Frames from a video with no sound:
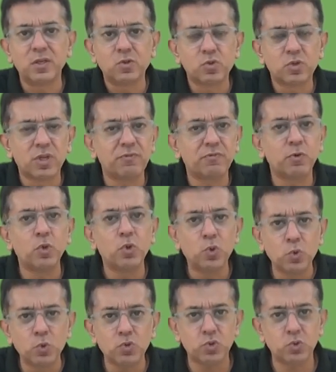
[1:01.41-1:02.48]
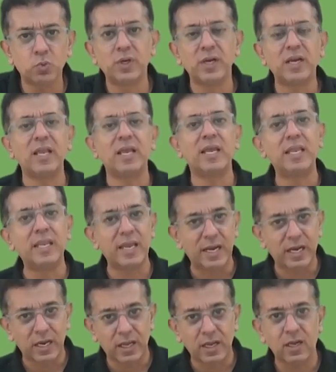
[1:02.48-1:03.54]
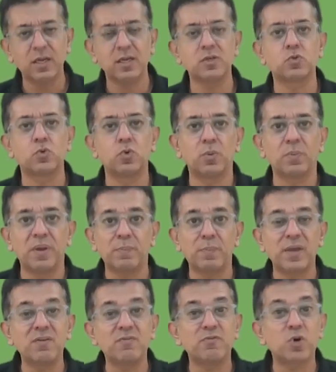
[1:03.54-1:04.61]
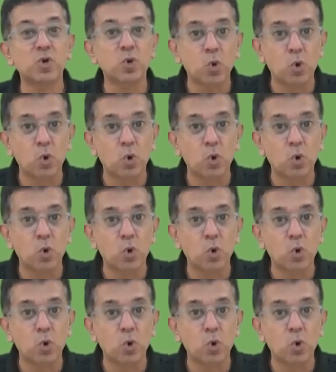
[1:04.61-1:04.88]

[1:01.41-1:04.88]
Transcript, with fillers: So therefore, no student in India is going to be paying for